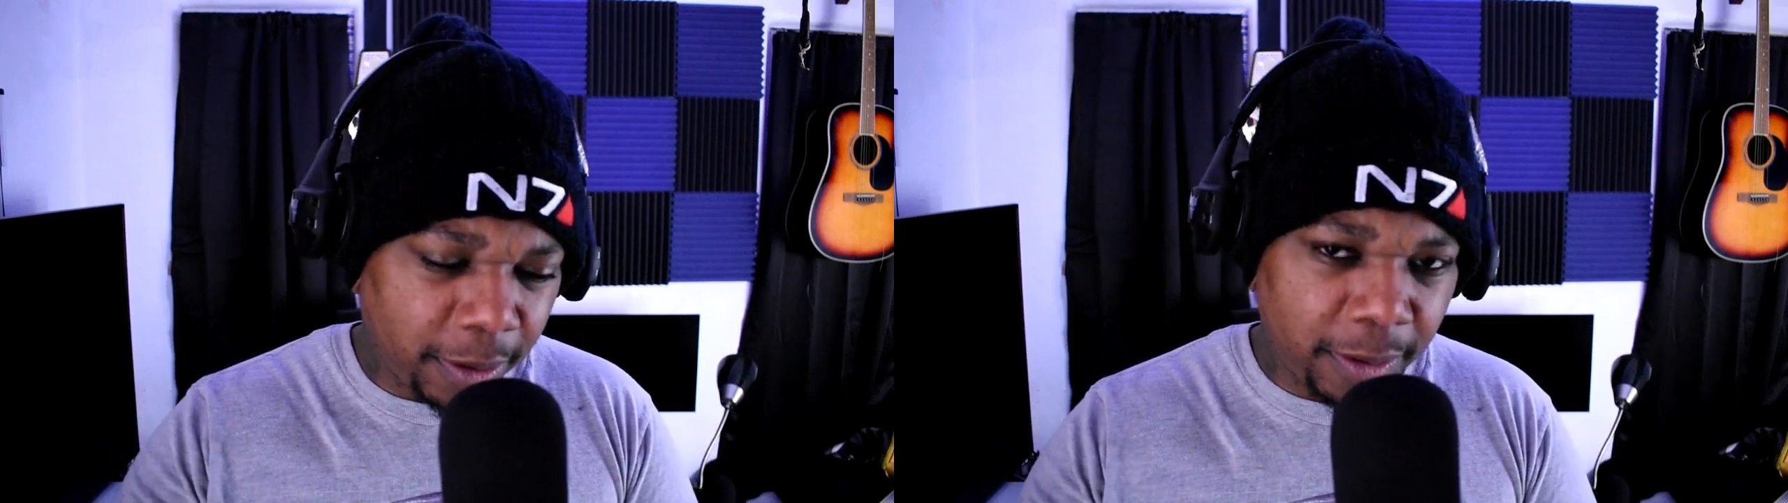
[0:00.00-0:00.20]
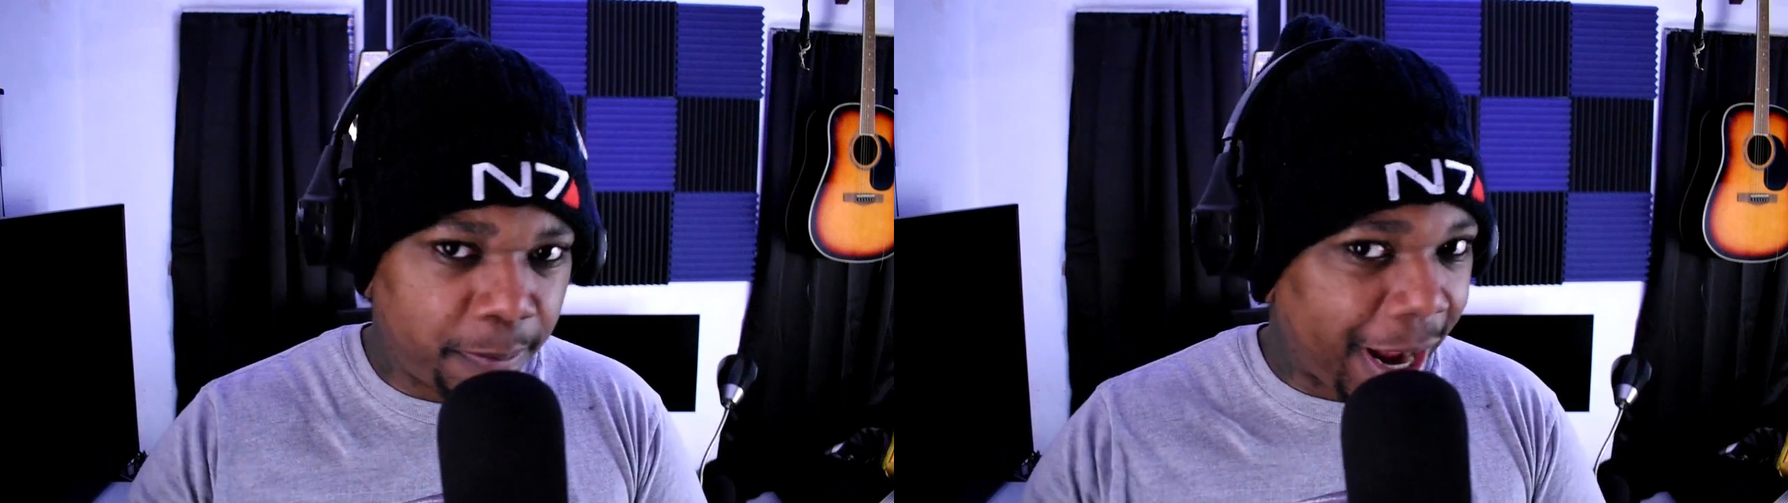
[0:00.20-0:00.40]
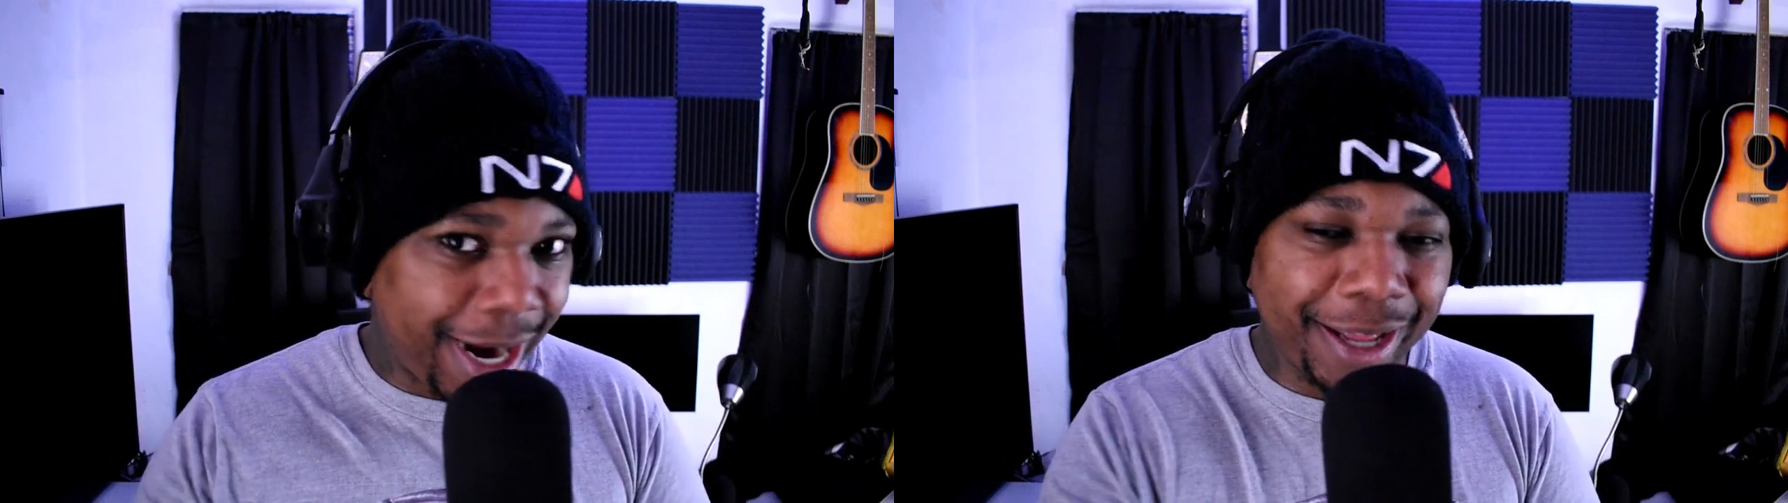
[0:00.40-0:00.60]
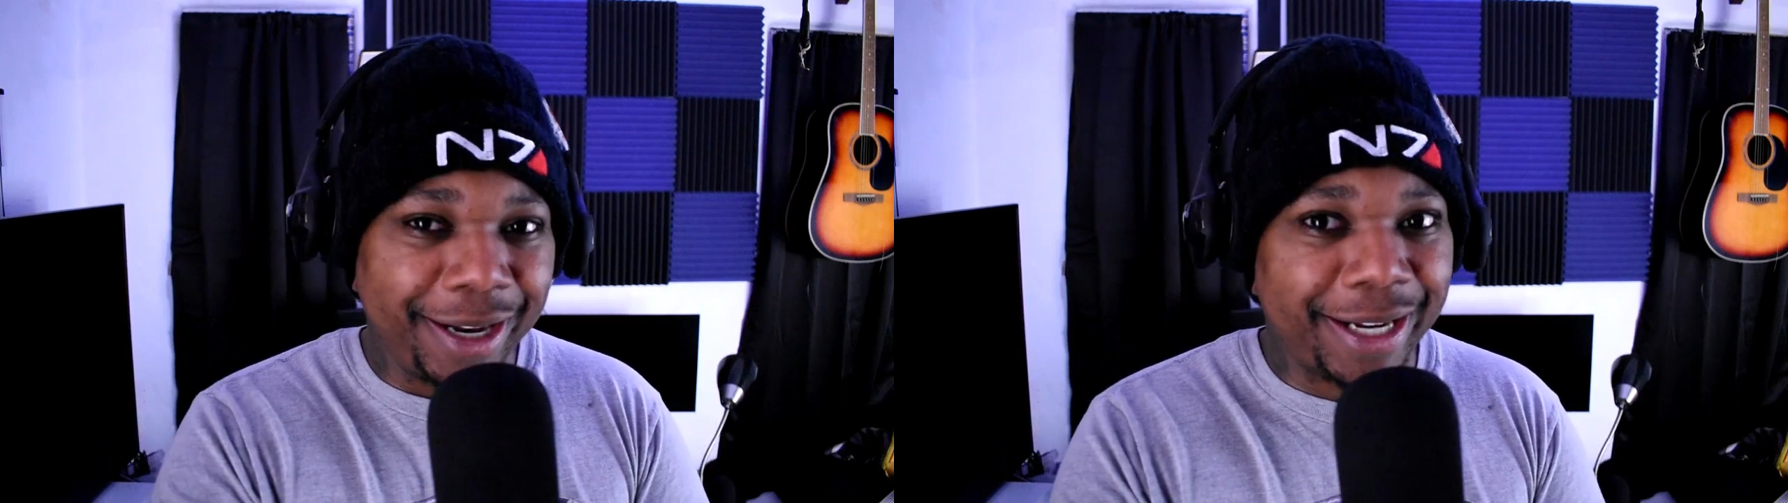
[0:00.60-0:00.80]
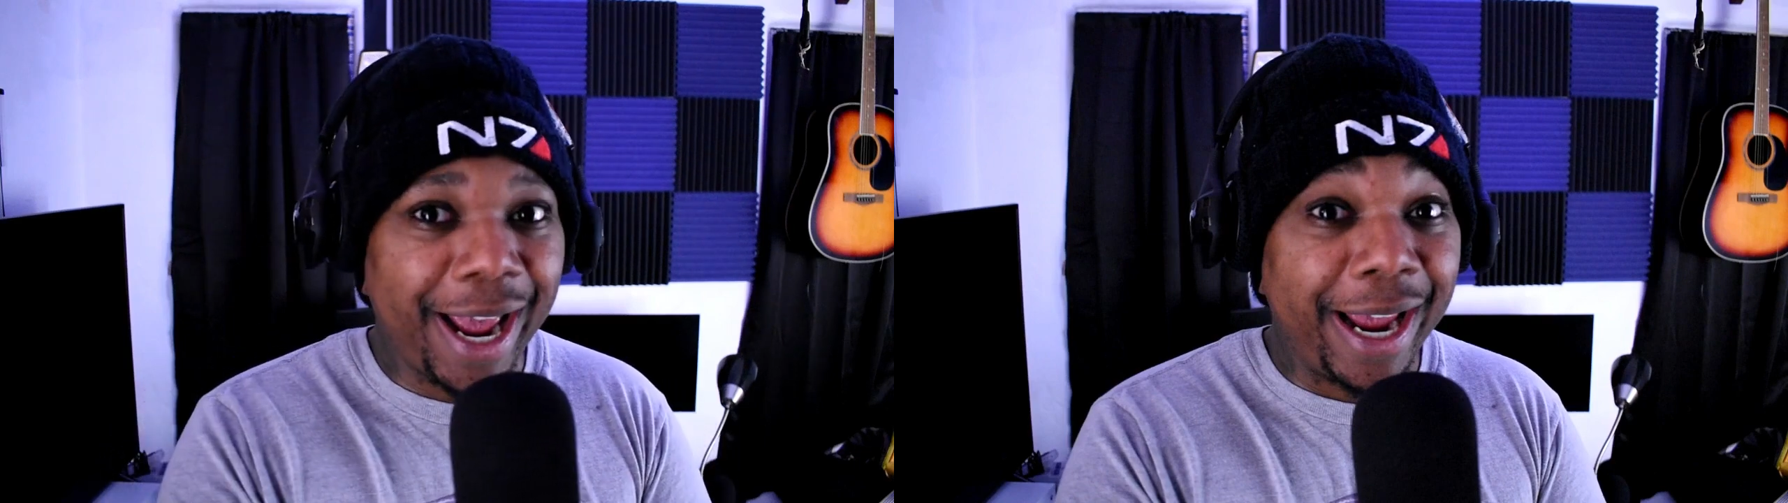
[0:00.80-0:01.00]
back in the
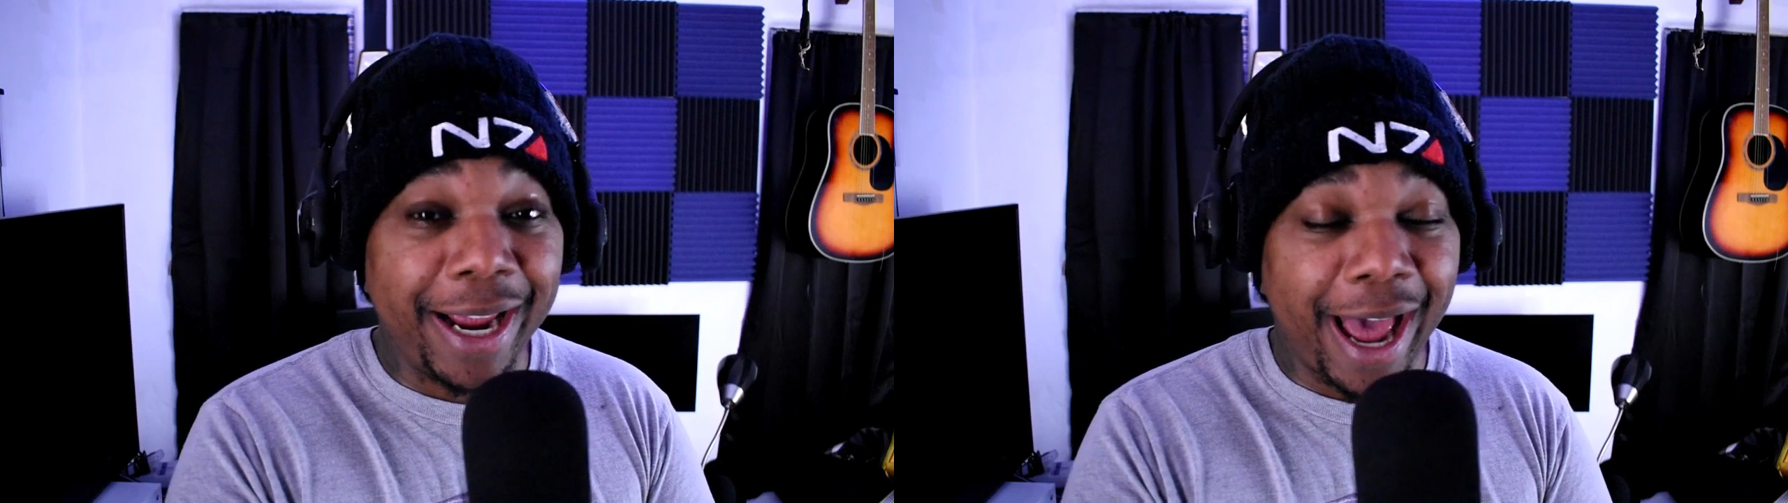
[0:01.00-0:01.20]
day.